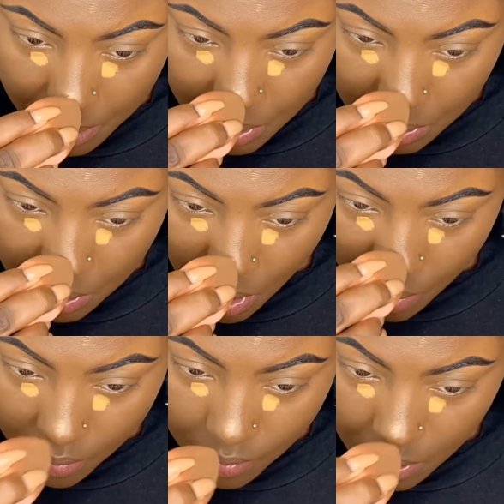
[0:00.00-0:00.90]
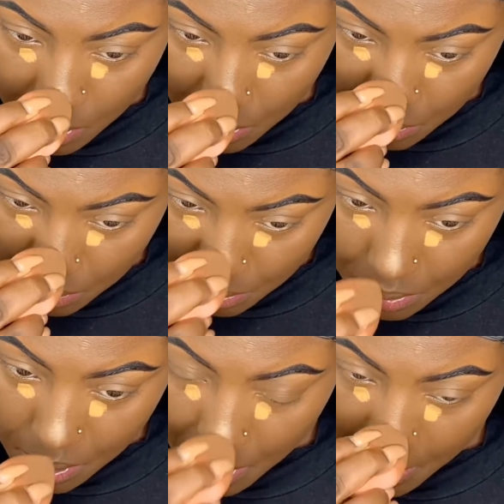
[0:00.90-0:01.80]
start with the nose,
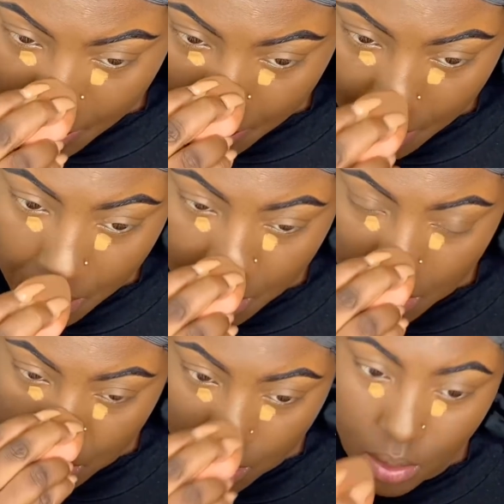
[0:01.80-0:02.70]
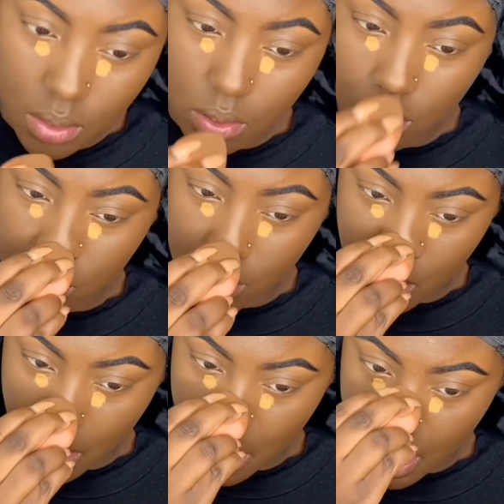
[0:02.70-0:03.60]
because I just want that
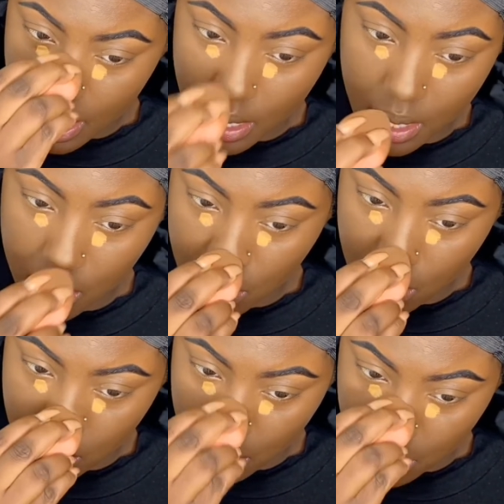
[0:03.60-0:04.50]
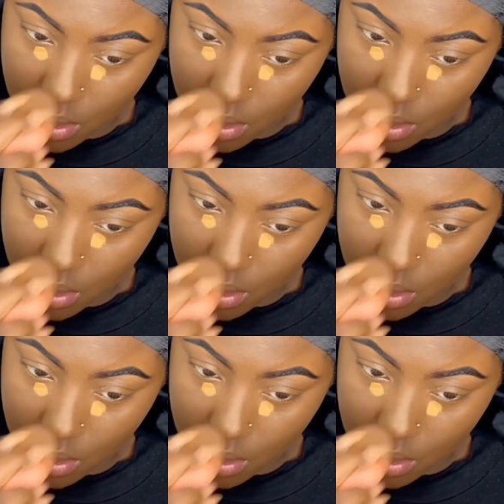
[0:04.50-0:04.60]
highlighted look